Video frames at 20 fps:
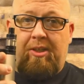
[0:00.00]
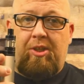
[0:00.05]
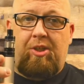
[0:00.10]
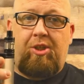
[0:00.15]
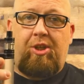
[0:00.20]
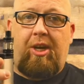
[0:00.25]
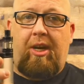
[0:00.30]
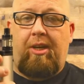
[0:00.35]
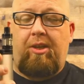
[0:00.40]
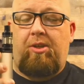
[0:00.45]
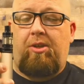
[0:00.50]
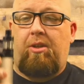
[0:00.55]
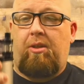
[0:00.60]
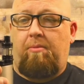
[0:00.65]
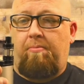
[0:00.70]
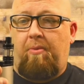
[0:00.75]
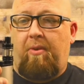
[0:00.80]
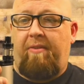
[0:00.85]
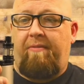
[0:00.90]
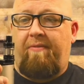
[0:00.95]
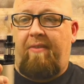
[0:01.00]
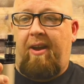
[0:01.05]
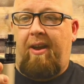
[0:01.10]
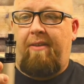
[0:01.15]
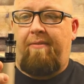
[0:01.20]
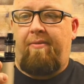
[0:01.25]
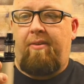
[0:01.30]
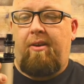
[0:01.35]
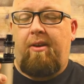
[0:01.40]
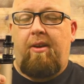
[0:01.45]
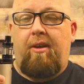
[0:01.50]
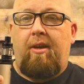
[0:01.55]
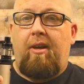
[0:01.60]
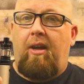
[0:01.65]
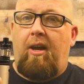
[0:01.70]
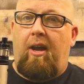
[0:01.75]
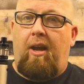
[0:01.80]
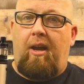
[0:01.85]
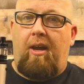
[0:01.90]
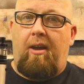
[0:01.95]
just changed to the 0.5.
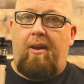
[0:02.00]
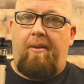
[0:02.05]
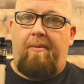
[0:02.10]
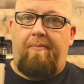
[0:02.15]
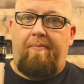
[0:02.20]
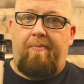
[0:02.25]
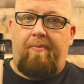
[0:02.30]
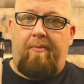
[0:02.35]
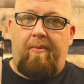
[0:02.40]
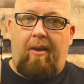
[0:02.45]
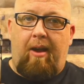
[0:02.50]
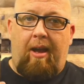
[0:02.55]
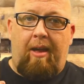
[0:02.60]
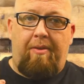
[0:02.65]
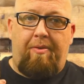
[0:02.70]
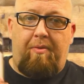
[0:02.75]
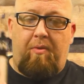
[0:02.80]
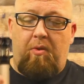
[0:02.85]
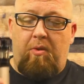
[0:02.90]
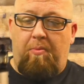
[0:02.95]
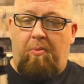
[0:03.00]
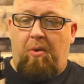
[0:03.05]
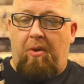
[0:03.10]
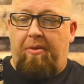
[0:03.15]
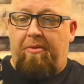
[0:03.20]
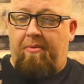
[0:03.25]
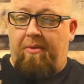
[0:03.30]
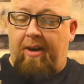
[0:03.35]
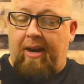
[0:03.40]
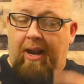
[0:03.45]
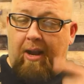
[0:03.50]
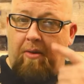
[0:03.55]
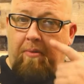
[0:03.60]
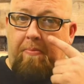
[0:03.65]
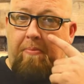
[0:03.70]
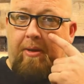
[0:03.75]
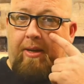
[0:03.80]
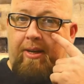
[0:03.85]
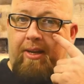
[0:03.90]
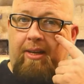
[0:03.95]
I threw the 0.3
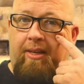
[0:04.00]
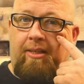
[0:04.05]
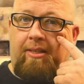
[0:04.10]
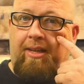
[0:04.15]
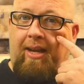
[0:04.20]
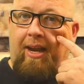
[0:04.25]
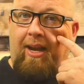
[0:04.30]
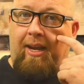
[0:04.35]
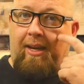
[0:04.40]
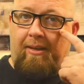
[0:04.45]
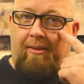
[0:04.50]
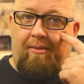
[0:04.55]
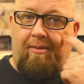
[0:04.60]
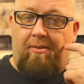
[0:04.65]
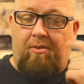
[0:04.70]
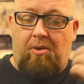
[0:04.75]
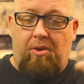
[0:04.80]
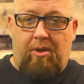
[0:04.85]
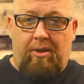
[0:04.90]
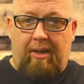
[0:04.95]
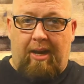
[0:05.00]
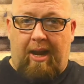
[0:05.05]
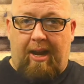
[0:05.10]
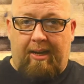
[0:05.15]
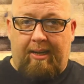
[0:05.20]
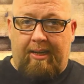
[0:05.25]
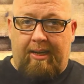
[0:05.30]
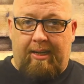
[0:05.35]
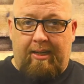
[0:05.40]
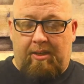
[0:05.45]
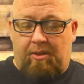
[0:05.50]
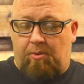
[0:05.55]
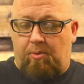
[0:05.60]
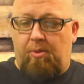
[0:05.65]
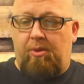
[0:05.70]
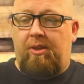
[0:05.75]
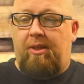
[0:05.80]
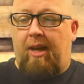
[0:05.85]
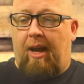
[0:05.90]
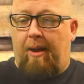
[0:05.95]
out because I could not get it to
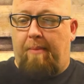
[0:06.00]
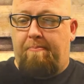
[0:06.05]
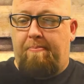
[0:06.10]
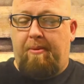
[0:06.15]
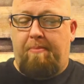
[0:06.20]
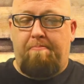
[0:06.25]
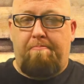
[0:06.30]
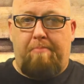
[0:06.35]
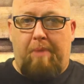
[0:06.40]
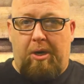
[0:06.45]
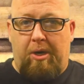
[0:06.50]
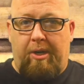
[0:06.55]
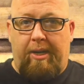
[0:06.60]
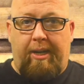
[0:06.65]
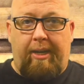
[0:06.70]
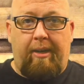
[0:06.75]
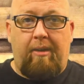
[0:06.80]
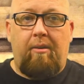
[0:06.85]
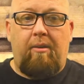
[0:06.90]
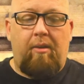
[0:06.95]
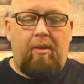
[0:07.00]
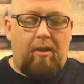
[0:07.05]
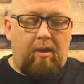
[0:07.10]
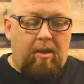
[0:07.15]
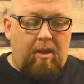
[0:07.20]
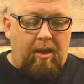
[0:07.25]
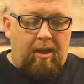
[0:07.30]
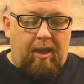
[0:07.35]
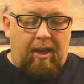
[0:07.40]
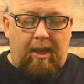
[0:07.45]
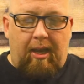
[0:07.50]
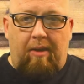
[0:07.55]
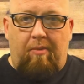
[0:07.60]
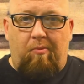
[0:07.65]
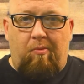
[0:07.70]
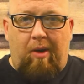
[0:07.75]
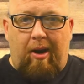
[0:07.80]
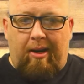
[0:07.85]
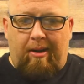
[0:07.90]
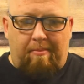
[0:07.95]
stop burning. It
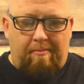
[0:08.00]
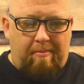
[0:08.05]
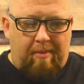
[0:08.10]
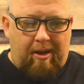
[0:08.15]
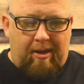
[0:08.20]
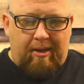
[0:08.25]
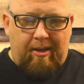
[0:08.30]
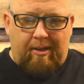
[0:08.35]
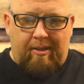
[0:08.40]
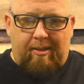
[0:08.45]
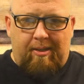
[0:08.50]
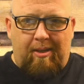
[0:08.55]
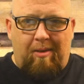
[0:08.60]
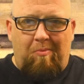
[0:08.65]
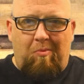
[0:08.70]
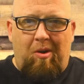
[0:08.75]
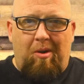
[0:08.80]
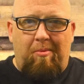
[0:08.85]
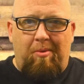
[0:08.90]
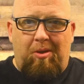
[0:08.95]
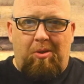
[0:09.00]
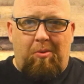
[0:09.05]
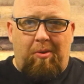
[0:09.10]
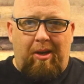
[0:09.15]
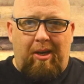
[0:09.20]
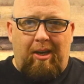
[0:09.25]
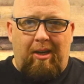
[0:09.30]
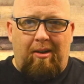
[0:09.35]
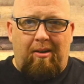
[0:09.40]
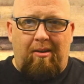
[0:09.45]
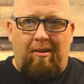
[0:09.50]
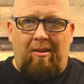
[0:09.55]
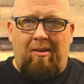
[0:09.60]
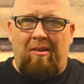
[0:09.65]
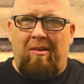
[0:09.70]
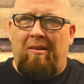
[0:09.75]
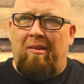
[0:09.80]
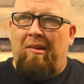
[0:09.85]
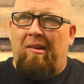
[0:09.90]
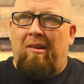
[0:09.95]
recommended somewhere between,
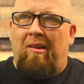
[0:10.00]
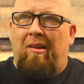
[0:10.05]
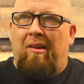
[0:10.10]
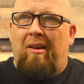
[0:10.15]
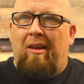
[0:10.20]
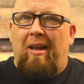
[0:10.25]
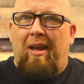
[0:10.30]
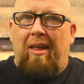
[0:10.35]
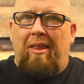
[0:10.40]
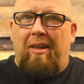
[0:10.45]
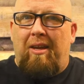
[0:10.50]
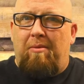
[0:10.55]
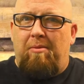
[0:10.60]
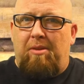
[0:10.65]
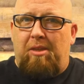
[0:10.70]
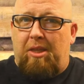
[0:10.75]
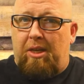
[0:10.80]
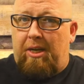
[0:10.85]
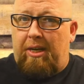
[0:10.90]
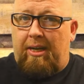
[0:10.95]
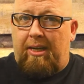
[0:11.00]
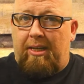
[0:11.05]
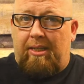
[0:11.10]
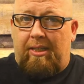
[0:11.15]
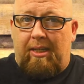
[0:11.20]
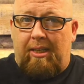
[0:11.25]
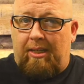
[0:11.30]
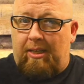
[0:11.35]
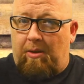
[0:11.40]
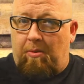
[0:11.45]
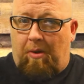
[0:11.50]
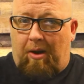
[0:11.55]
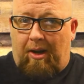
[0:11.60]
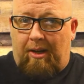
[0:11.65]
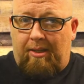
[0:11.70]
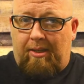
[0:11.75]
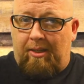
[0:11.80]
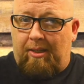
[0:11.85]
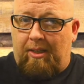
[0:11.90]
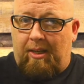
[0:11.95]
I think it was 30 and 60
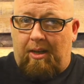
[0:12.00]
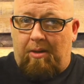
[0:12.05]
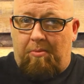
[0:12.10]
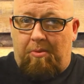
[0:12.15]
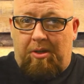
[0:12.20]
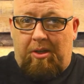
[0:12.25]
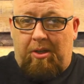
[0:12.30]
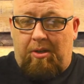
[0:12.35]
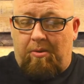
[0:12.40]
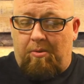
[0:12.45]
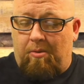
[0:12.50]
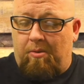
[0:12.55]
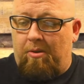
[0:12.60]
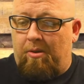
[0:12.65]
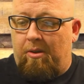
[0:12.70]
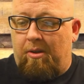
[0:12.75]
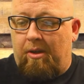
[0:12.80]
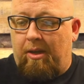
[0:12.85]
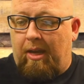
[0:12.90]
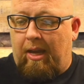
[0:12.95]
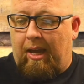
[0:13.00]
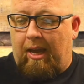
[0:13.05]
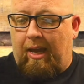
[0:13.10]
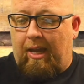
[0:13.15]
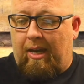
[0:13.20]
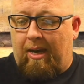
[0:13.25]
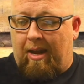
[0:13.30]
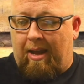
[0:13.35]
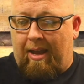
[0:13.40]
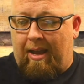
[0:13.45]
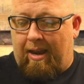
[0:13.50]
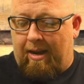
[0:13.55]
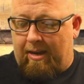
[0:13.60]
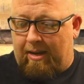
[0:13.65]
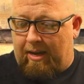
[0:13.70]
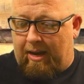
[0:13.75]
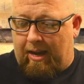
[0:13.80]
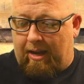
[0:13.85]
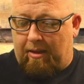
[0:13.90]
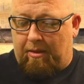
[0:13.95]
watts it said it would do. And I had
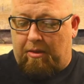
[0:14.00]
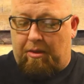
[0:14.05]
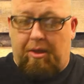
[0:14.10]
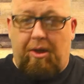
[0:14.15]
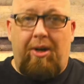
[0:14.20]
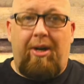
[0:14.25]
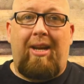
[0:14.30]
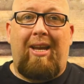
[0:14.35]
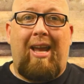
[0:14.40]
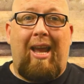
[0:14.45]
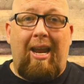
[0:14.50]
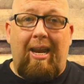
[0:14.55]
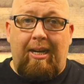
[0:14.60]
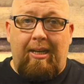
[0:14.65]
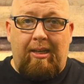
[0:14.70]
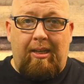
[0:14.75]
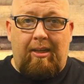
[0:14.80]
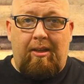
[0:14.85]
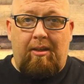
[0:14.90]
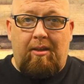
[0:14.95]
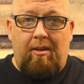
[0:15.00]
it at 38.